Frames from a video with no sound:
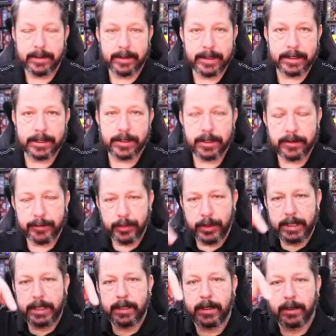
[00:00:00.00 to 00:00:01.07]
instead of
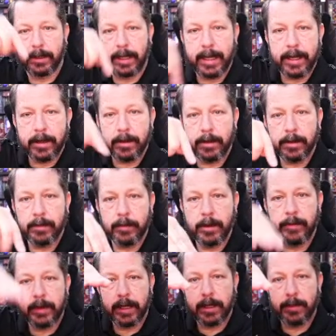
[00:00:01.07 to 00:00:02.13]
printing a layer,
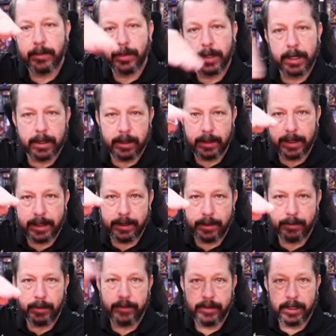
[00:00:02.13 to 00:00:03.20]
moving up, printing a
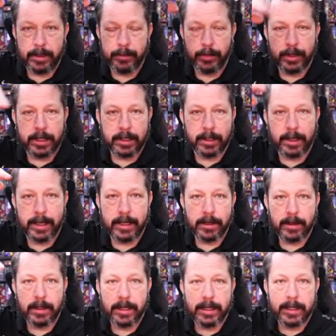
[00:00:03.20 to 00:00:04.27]
layer, moving up, printing a
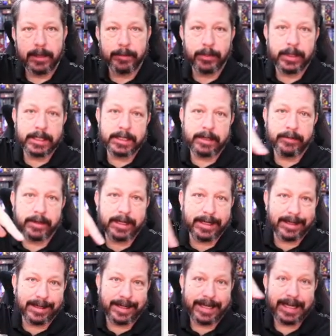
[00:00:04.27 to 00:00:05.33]
layer, it prints everything
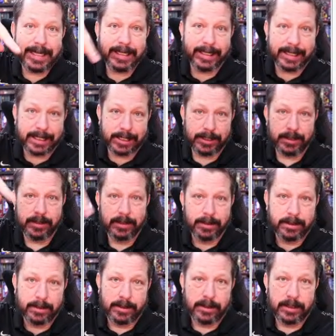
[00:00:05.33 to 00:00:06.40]
in a helix.
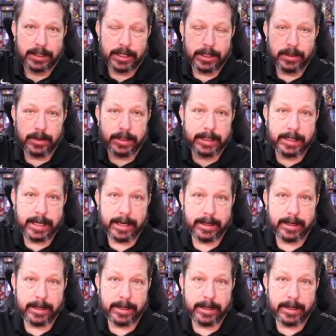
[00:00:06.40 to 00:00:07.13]
So it